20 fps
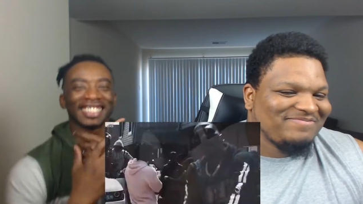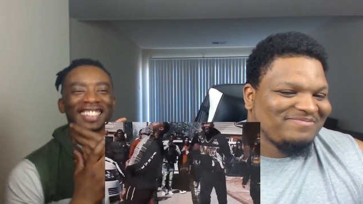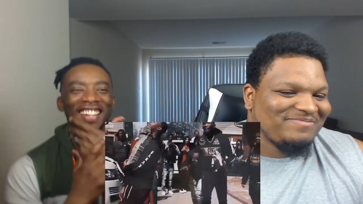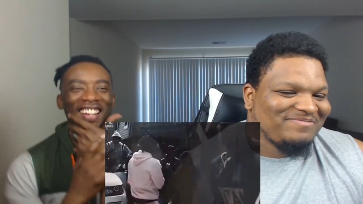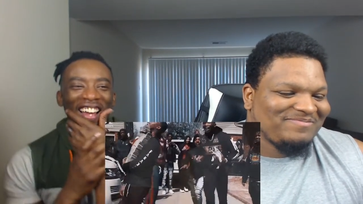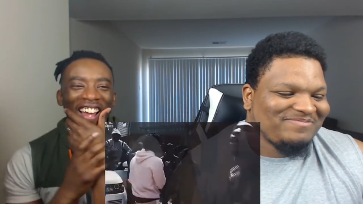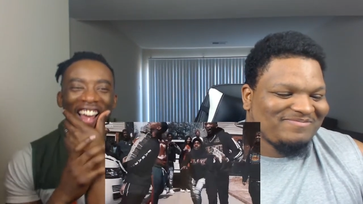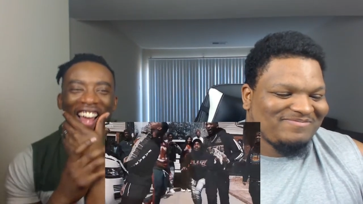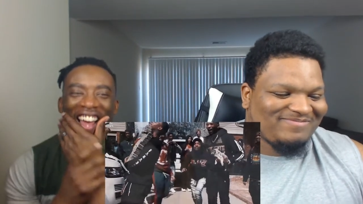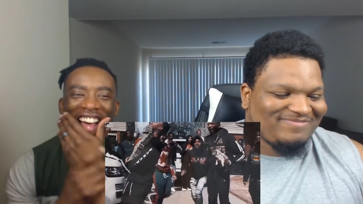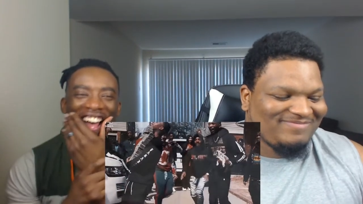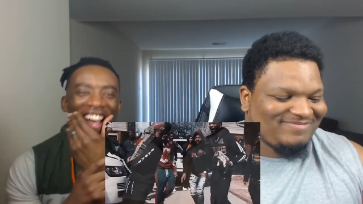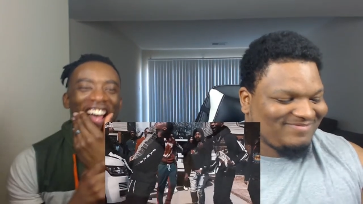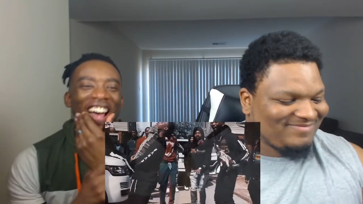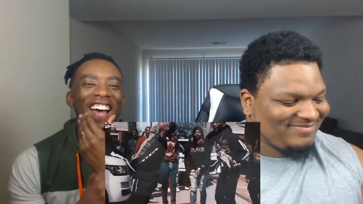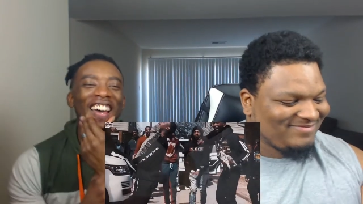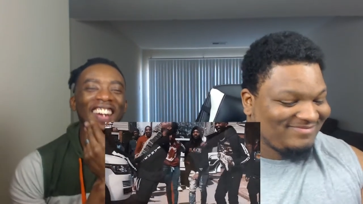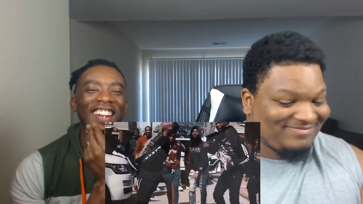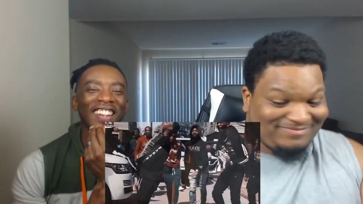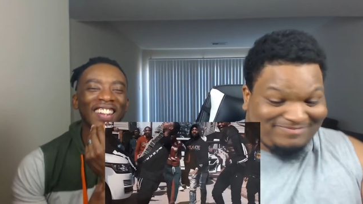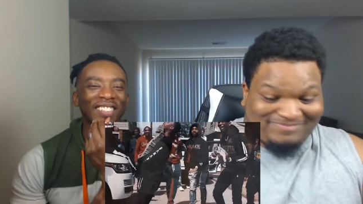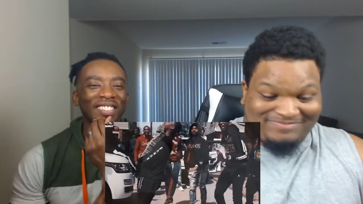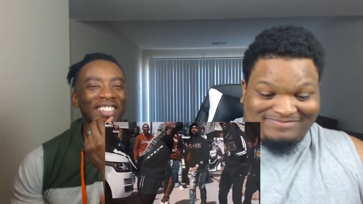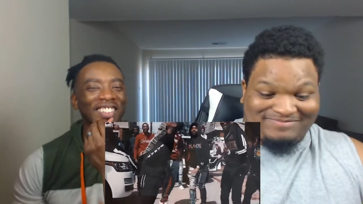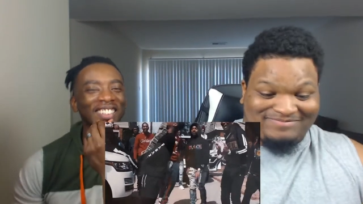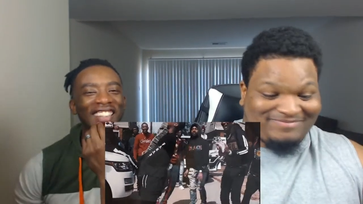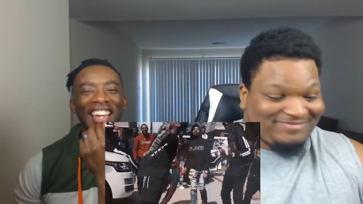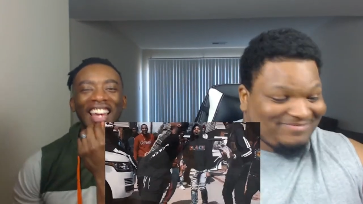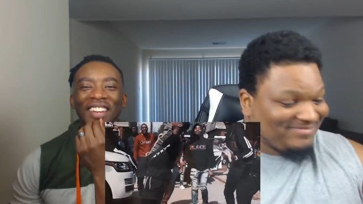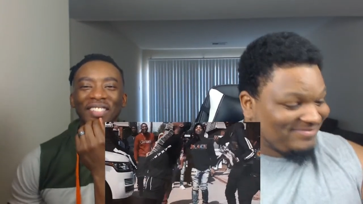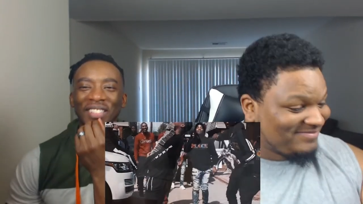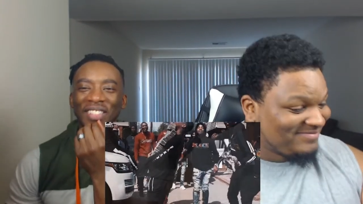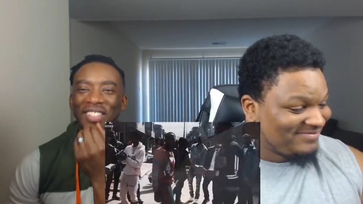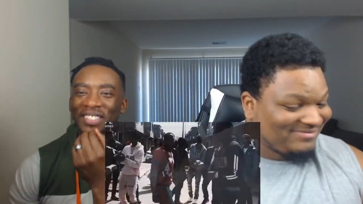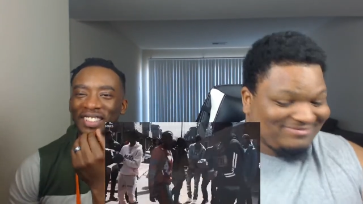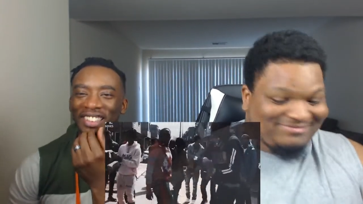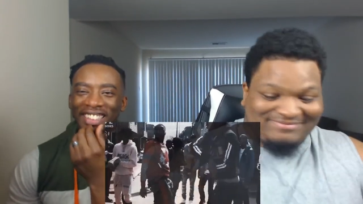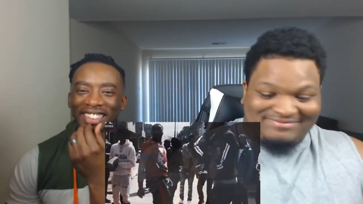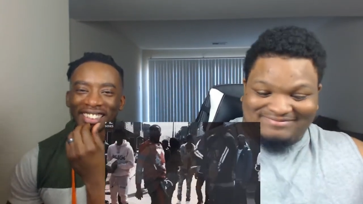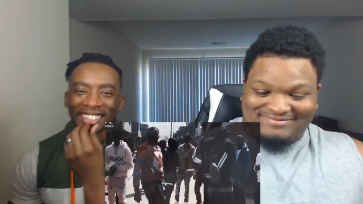Speaker 1: Ah, oh, they almost got me,
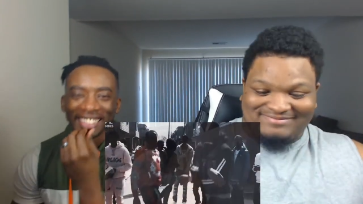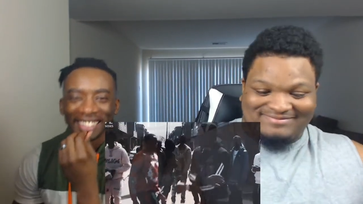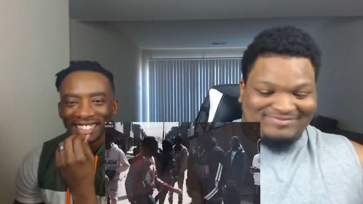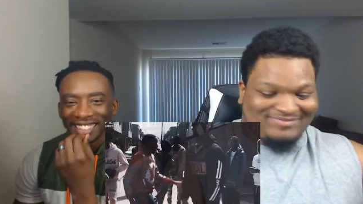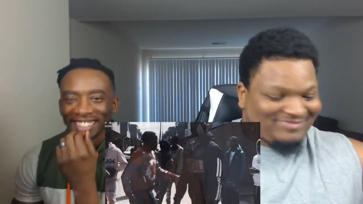man.